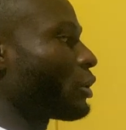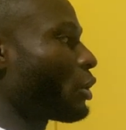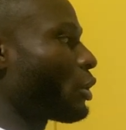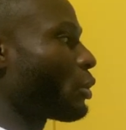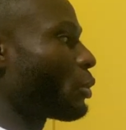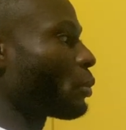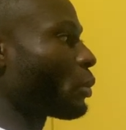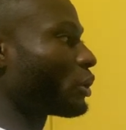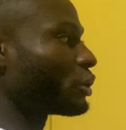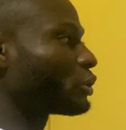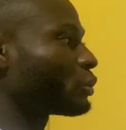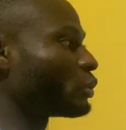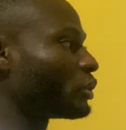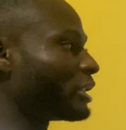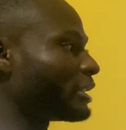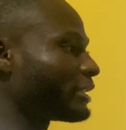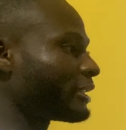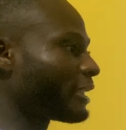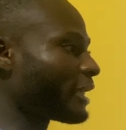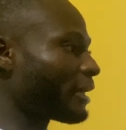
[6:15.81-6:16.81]
we want to
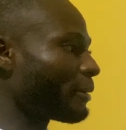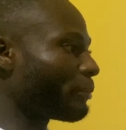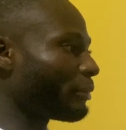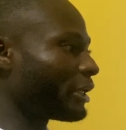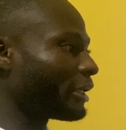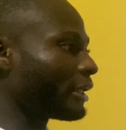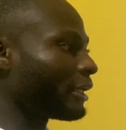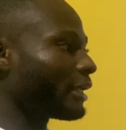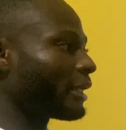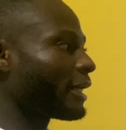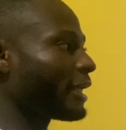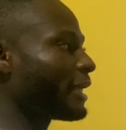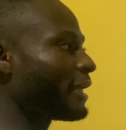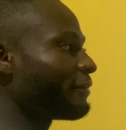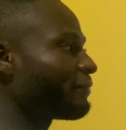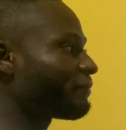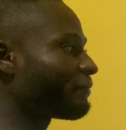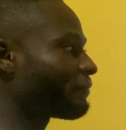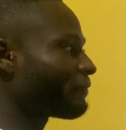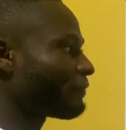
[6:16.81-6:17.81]
determine
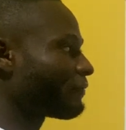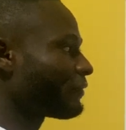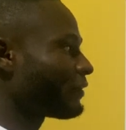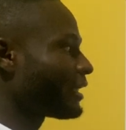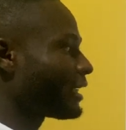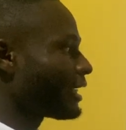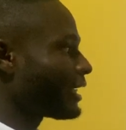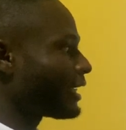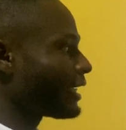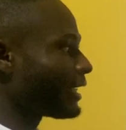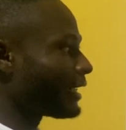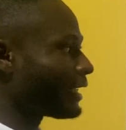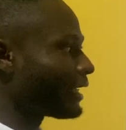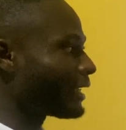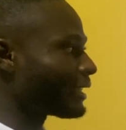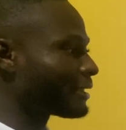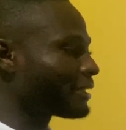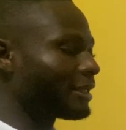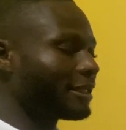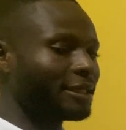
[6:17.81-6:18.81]
if in
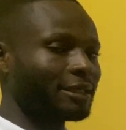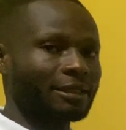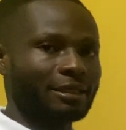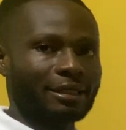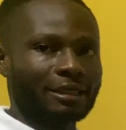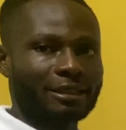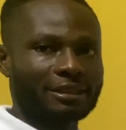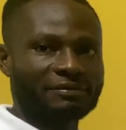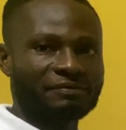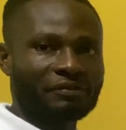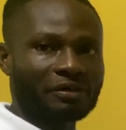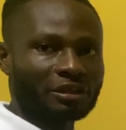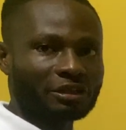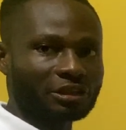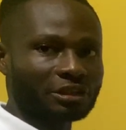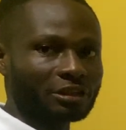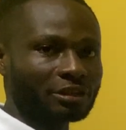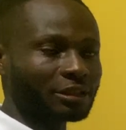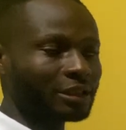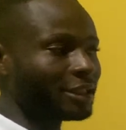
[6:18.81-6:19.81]
this
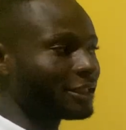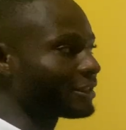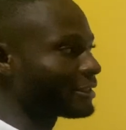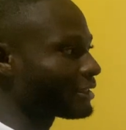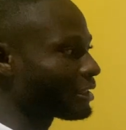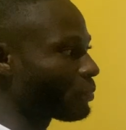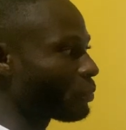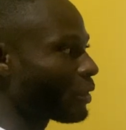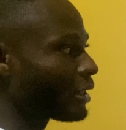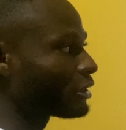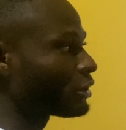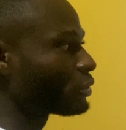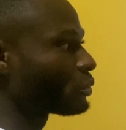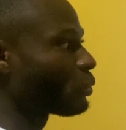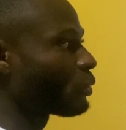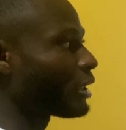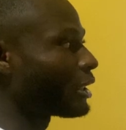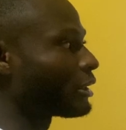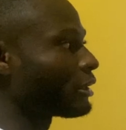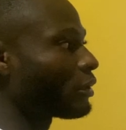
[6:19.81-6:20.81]
function is a
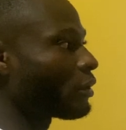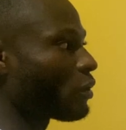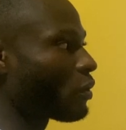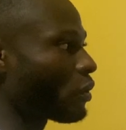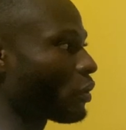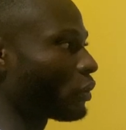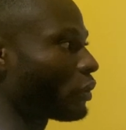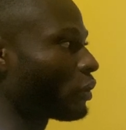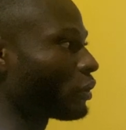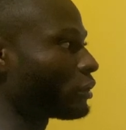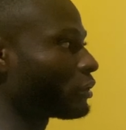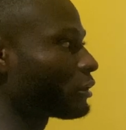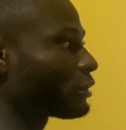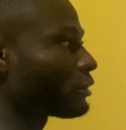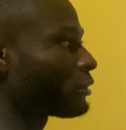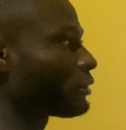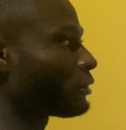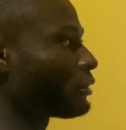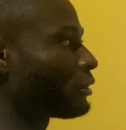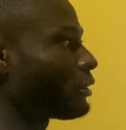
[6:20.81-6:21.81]
one-to-one or not,
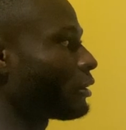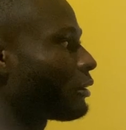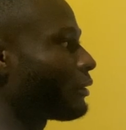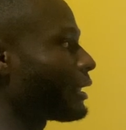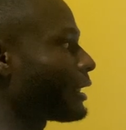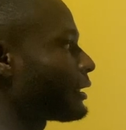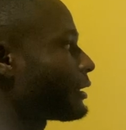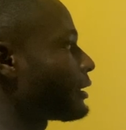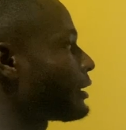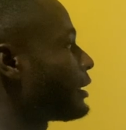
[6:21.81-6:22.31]
right?